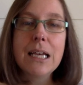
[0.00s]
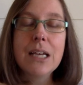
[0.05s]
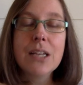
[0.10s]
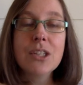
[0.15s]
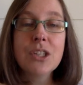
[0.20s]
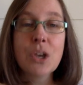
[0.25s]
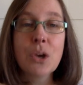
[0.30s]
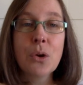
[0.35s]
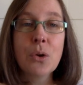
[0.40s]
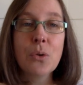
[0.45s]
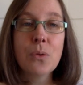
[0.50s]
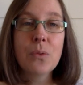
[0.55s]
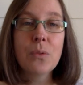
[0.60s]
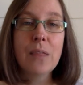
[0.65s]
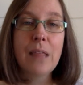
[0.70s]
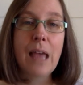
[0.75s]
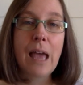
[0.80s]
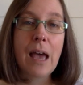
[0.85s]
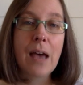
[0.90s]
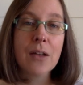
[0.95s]
So
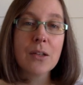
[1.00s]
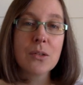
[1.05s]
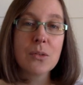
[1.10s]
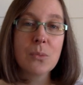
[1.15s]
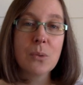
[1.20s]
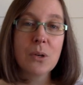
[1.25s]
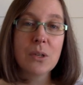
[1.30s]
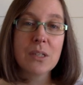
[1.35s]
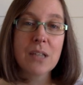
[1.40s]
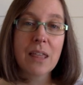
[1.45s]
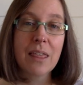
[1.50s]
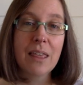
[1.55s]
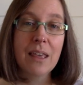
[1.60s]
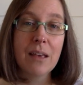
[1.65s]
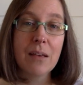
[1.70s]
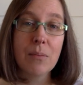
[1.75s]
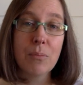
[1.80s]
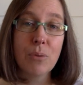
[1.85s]
ours was, I think,